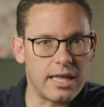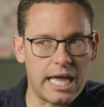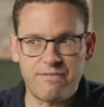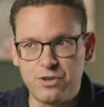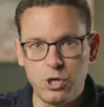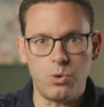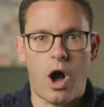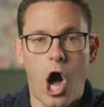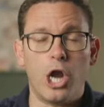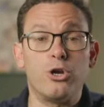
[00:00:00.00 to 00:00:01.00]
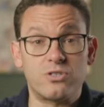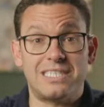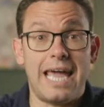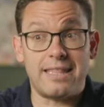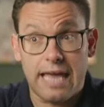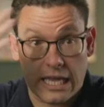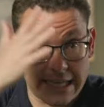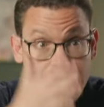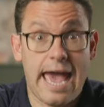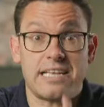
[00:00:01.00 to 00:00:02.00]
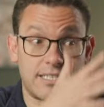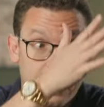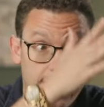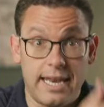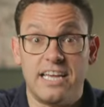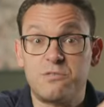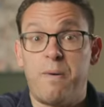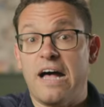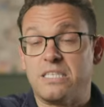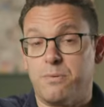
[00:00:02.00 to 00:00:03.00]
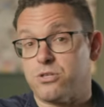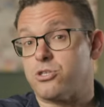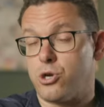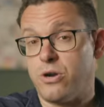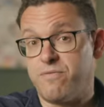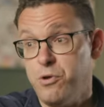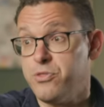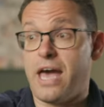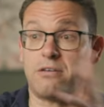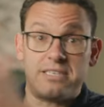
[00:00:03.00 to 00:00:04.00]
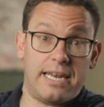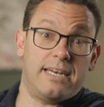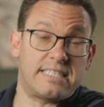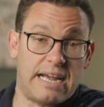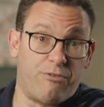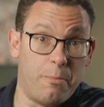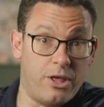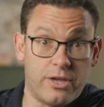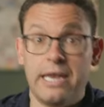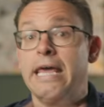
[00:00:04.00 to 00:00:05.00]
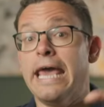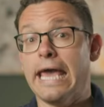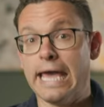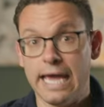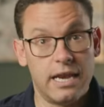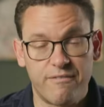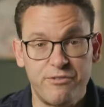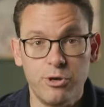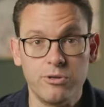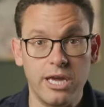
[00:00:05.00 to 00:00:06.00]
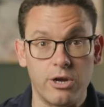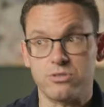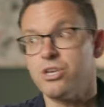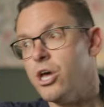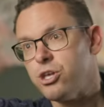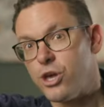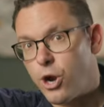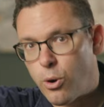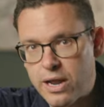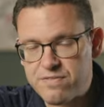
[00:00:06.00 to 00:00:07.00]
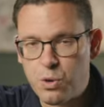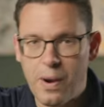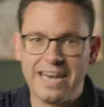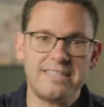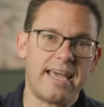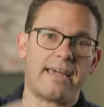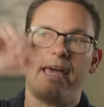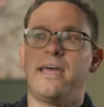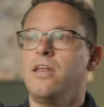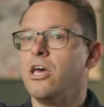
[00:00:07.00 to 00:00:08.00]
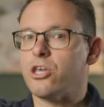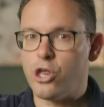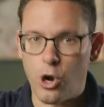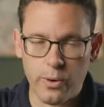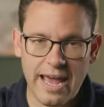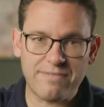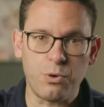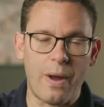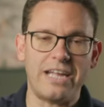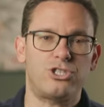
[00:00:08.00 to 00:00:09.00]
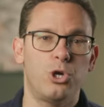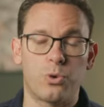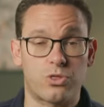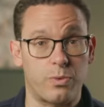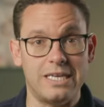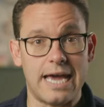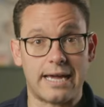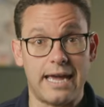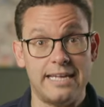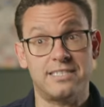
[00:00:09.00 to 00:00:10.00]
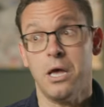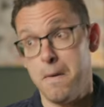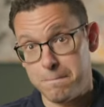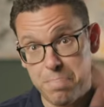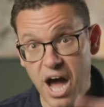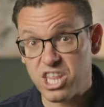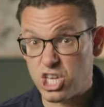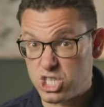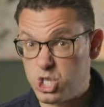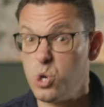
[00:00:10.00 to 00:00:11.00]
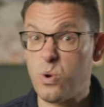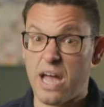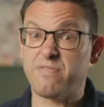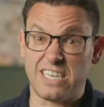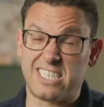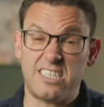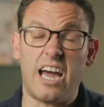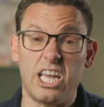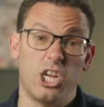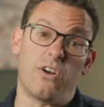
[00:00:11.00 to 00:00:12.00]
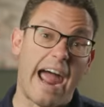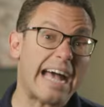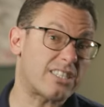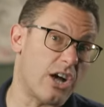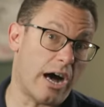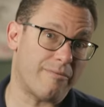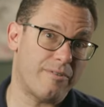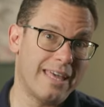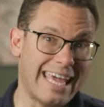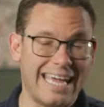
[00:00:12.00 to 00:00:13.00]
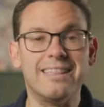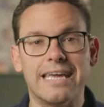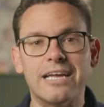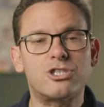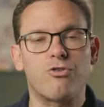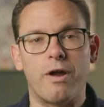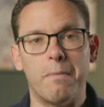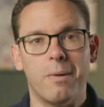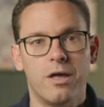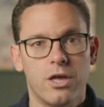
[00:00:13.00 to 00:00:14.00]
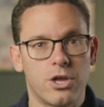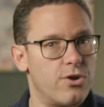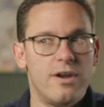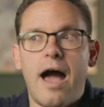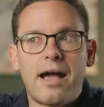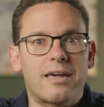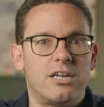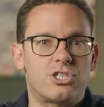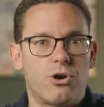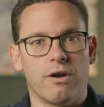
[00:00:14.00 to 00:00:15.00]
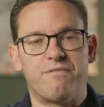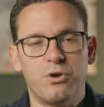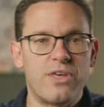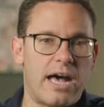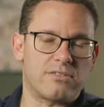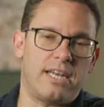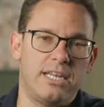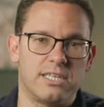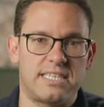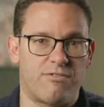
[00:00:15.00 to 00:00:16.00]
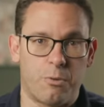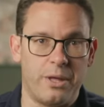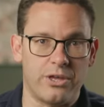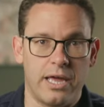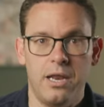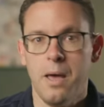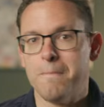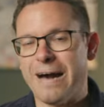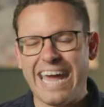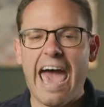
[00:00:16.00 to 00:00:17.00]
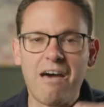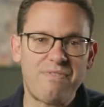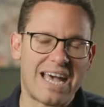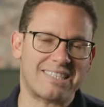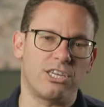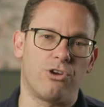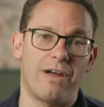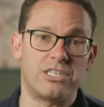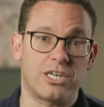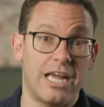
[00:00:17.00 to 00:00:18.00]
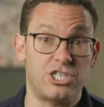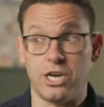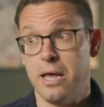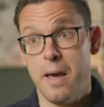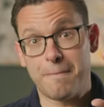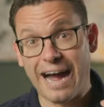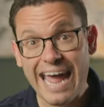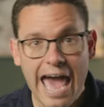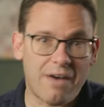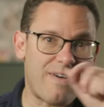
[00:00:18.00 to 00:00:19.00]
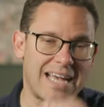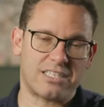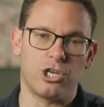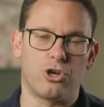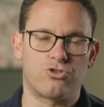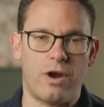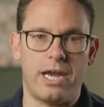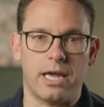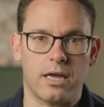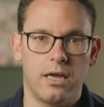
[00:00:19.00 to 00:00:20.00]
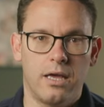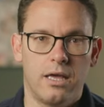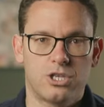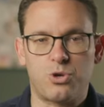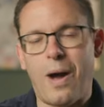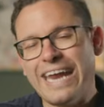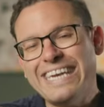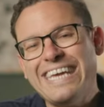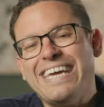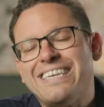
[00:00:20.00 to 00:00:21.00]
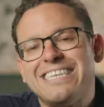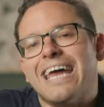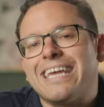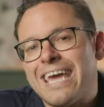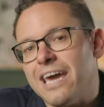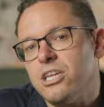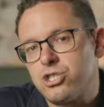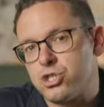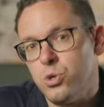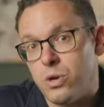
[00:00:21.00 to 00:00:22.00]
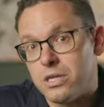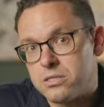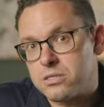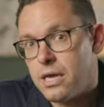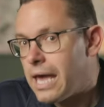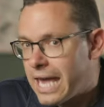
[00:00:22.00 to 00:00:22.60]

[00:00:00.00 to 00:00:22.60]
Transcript: If you understand that, yes, it is possible to turn a few thousand into several million in a few years. You don't have to wait a decade. You don't have to wait 2 or 3 decades, but you do have to study your ass off in the interim. You're not going to turn a few thousand into several million by half-assing your education, by half-assing your trading. So I need dedicated students.